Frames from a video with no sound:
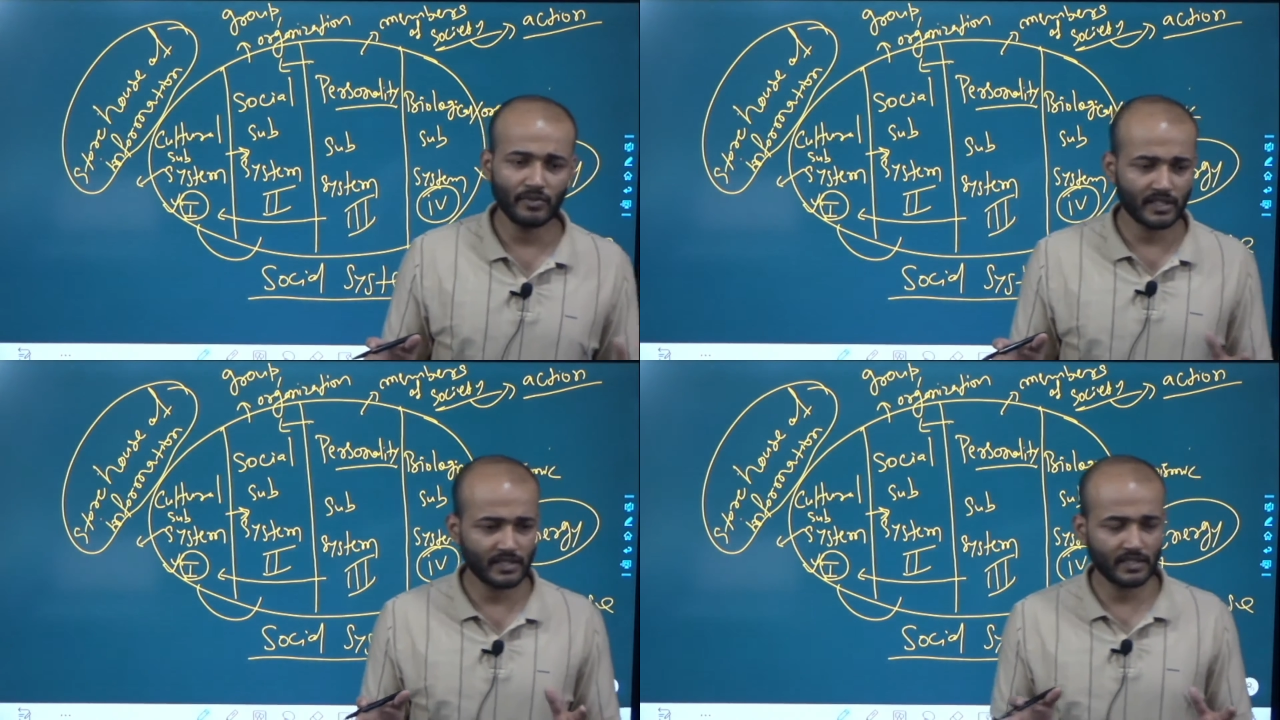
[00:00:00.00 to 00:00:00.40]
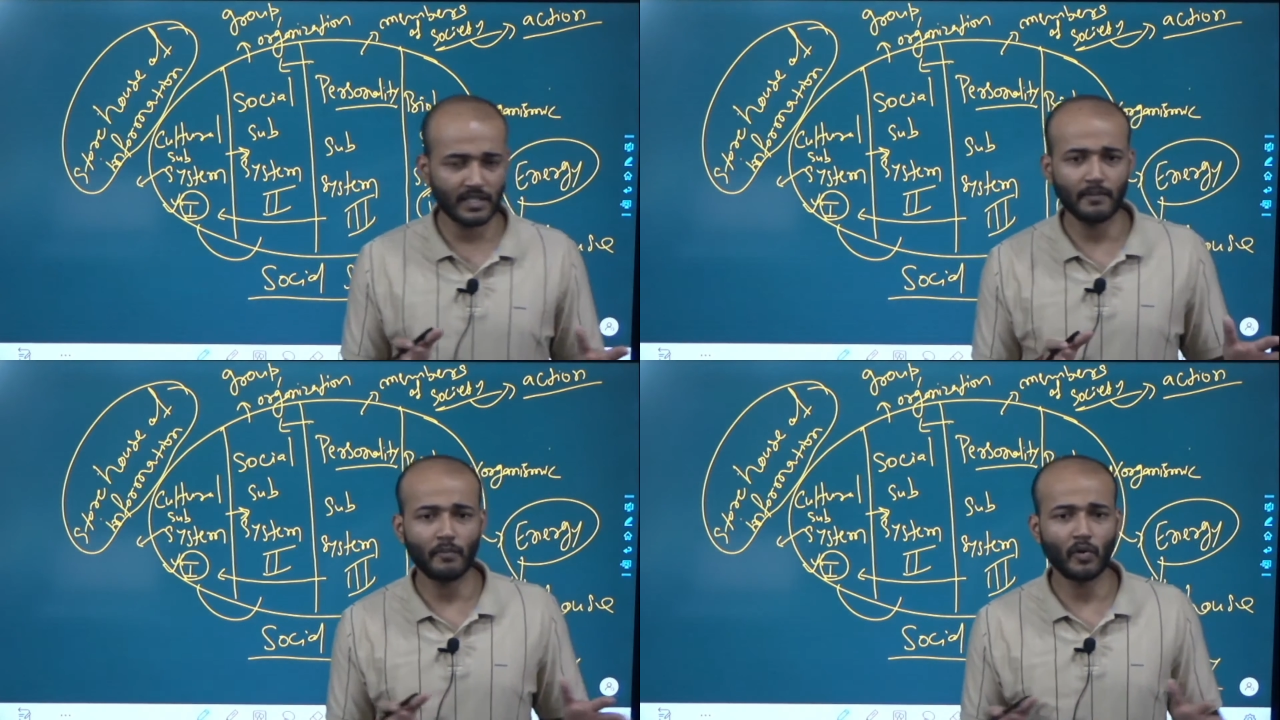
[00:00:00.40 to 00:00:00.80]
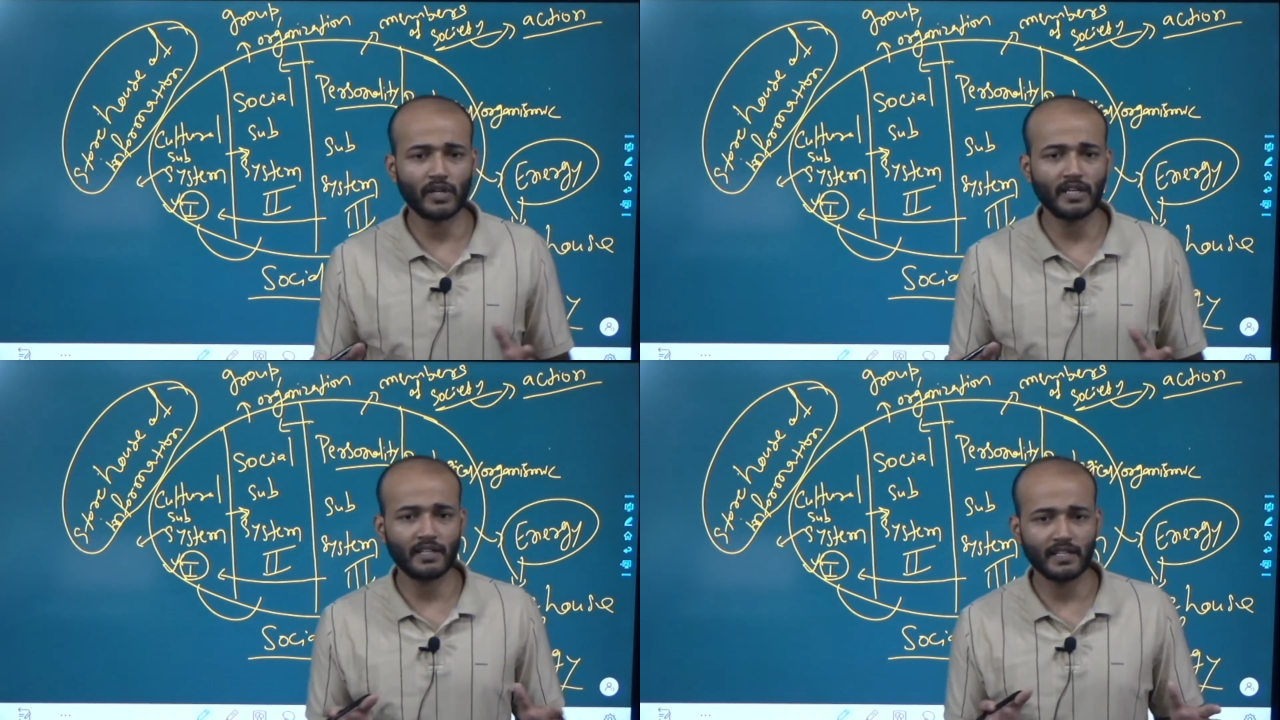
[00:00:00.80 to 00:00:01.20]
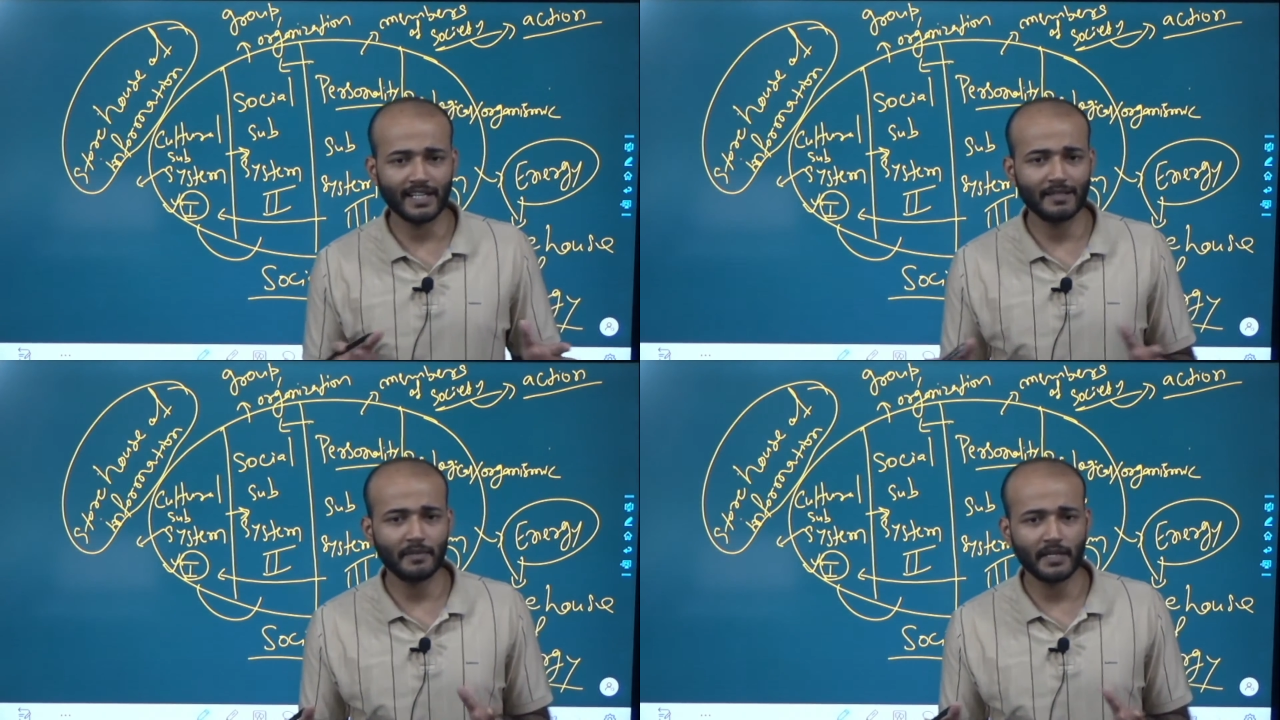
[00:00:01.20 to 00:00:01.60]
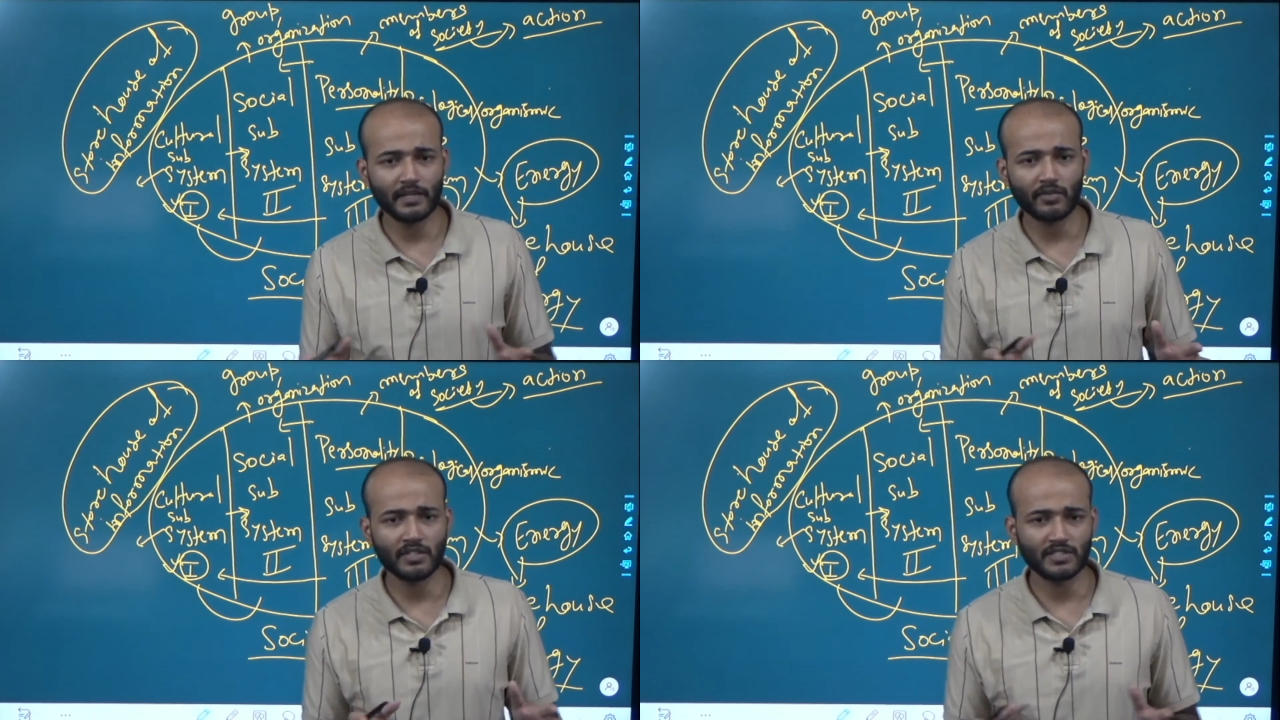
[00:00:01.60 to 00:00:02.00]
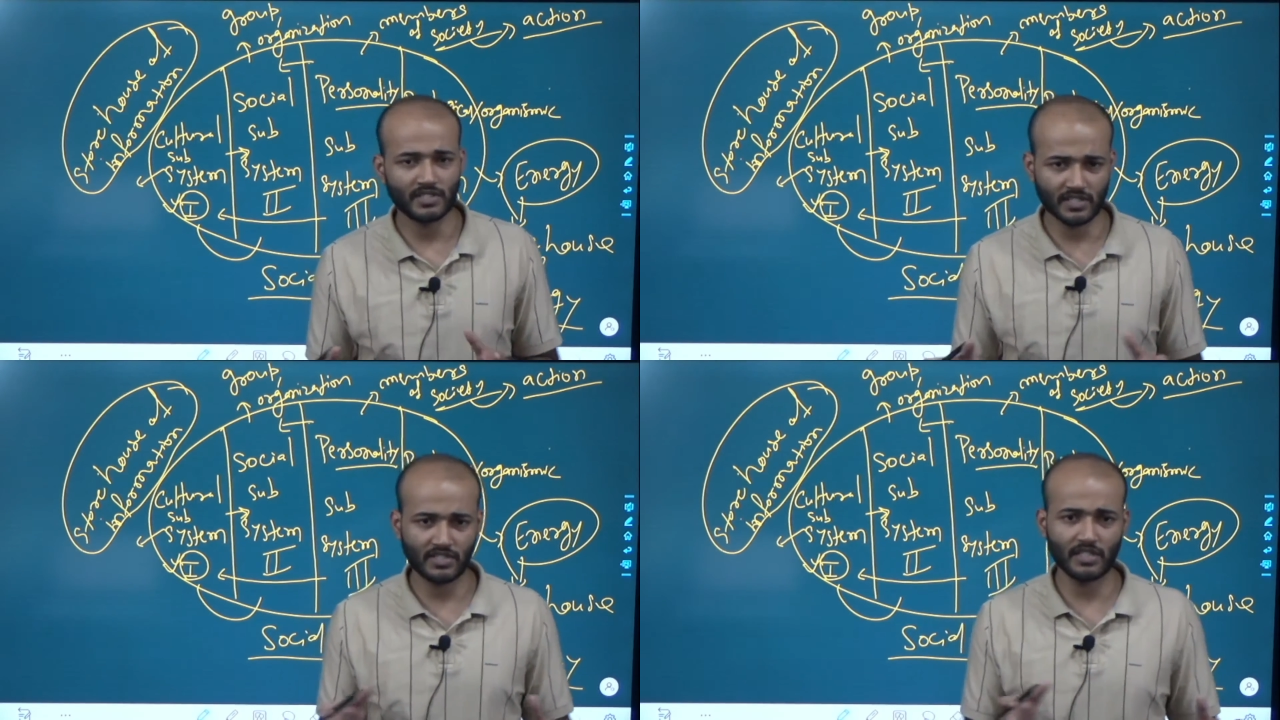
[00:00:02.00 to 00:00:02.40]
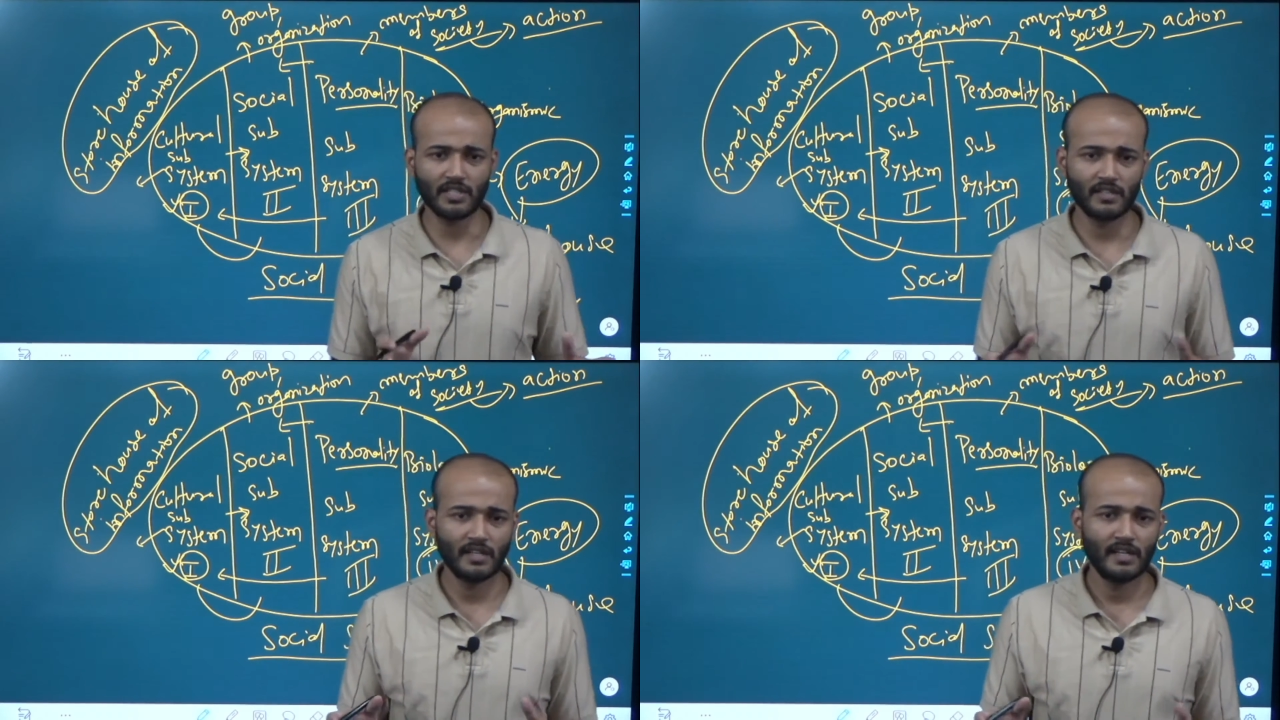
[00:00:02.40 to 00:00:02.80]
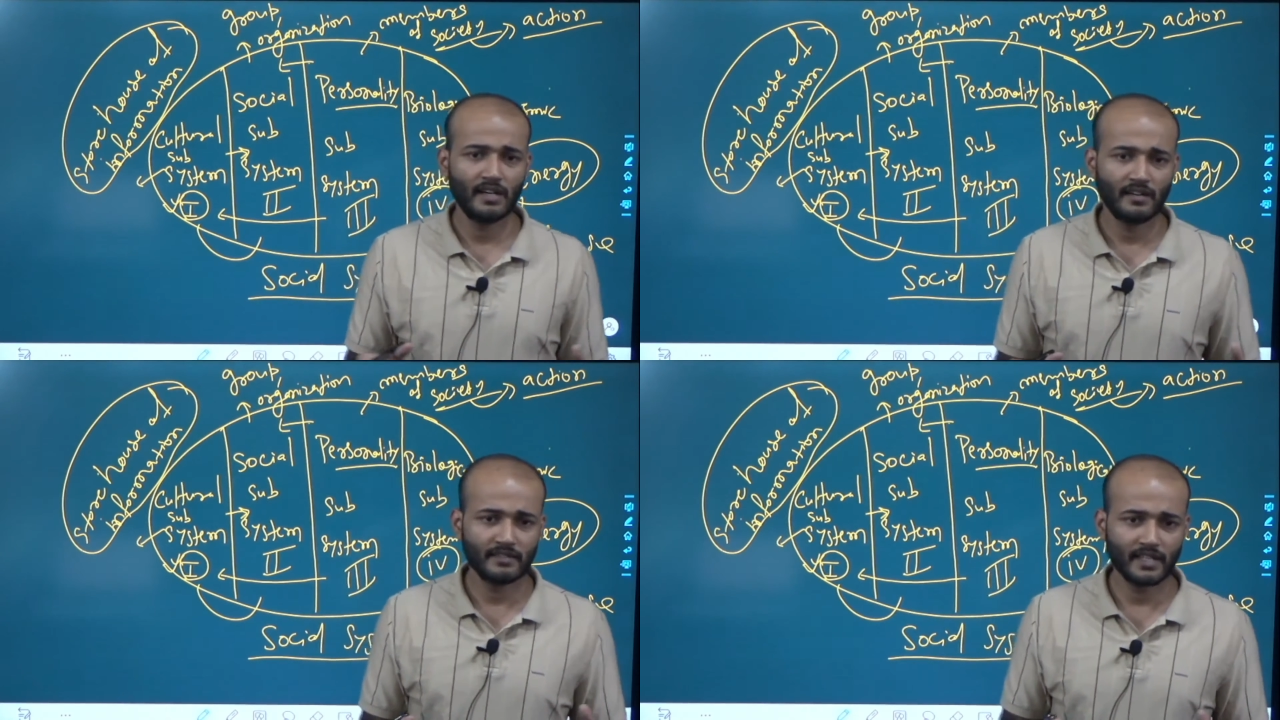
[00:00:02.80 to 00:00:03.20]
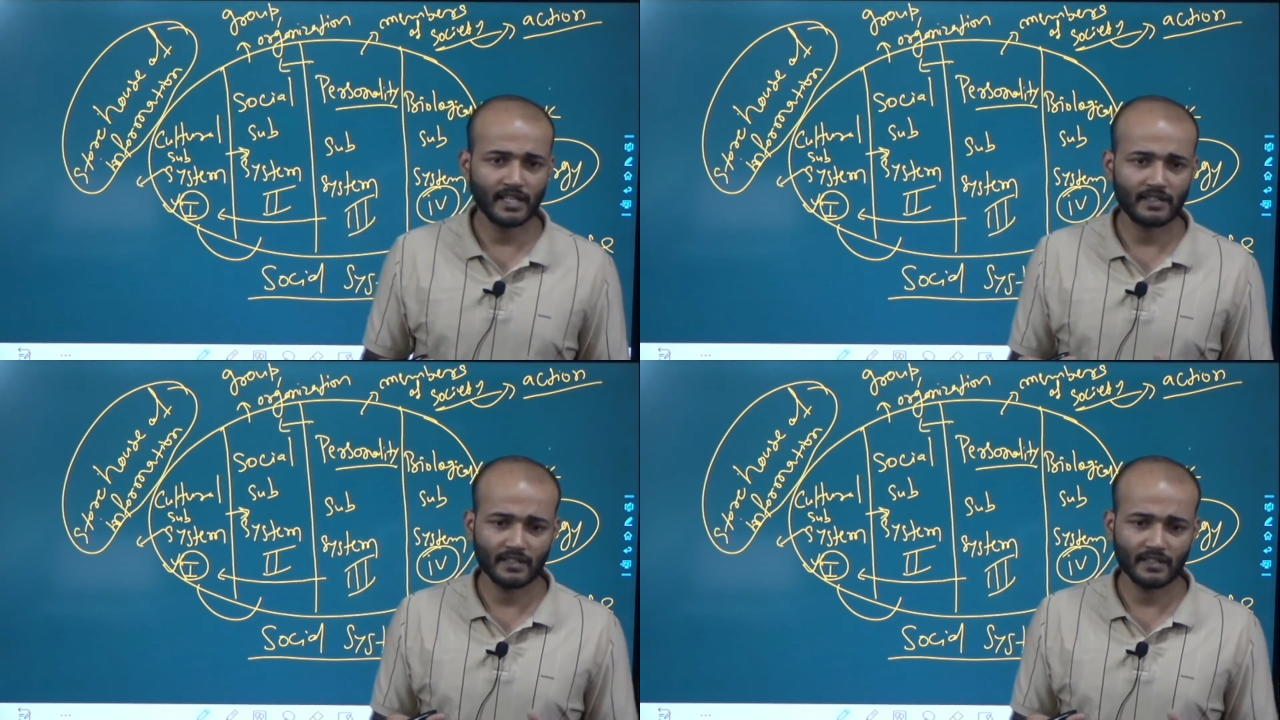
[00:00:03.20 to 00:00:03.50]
are the important element or structure that